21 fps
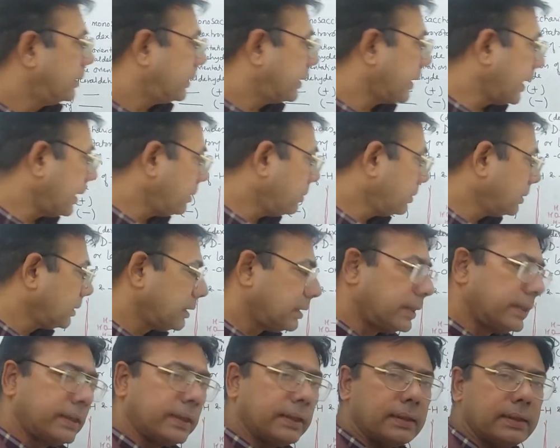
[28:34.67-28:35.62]
Talose is
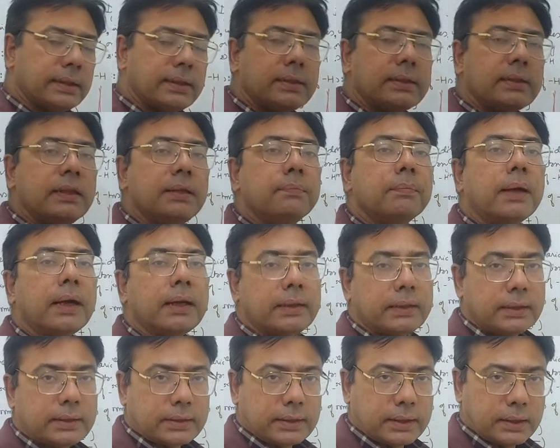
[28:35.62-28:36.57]
written as D
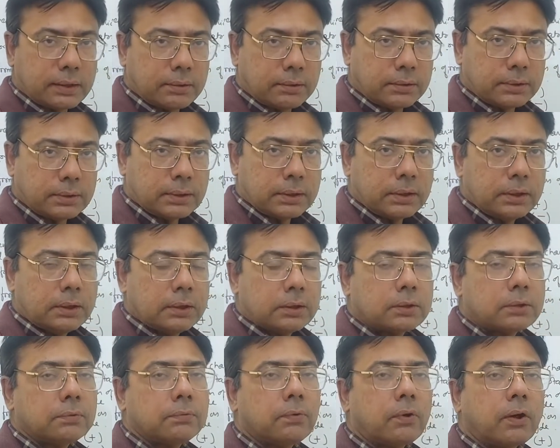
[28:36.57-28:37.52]
minus talose.
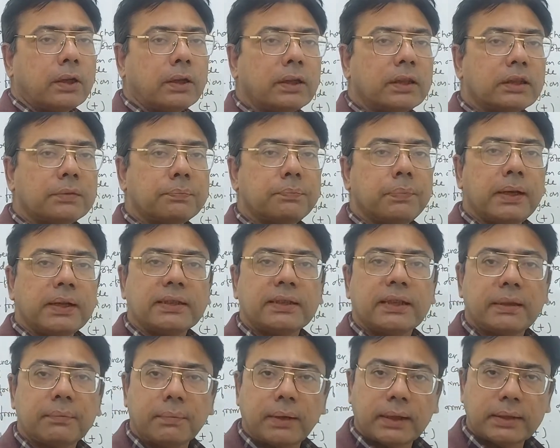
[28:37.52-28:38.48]
So what this plus
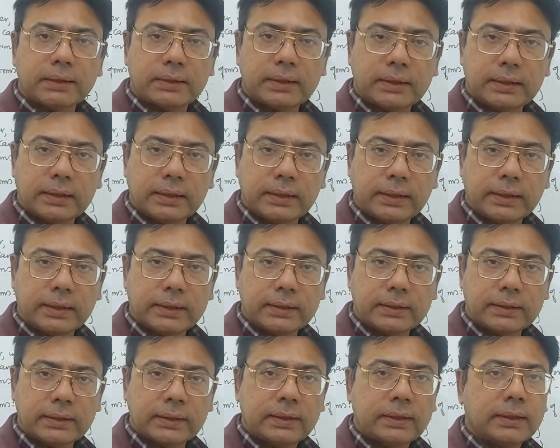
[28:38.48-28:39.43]
and minus indicates?
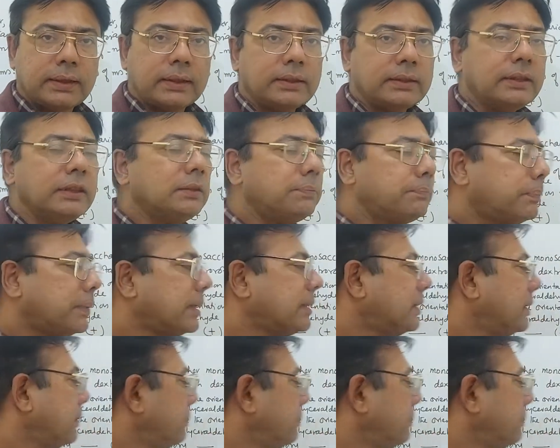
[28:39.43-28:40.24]
This plus